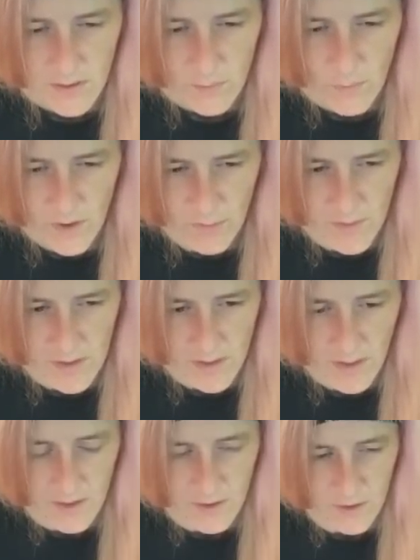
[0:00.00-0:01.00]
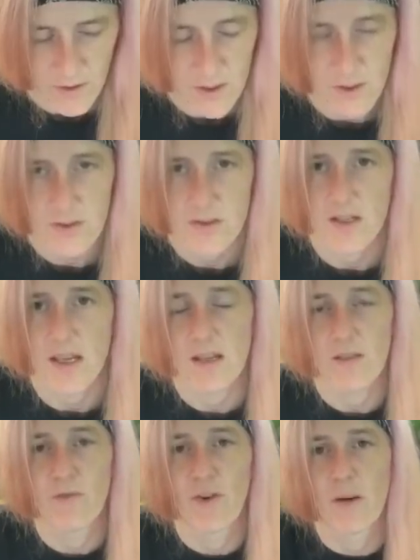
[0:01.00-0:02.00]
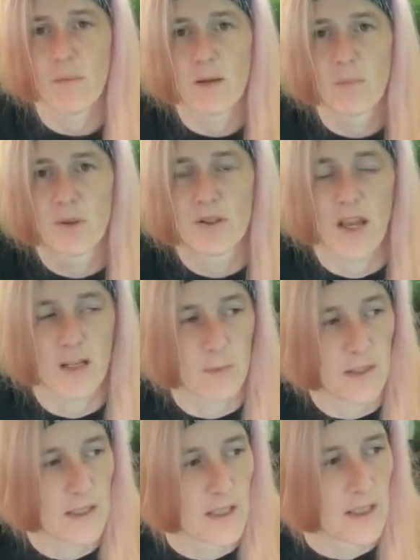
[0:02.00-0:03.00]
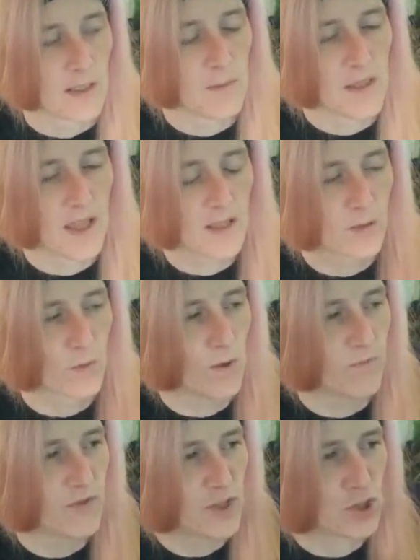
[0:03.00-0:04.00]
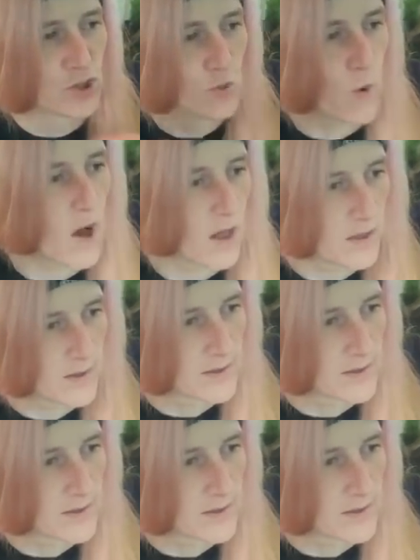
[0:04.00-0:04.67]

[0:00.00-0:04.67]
with me, and you can just stand in front of me and protect me. It'd be like the Ropefish Squad.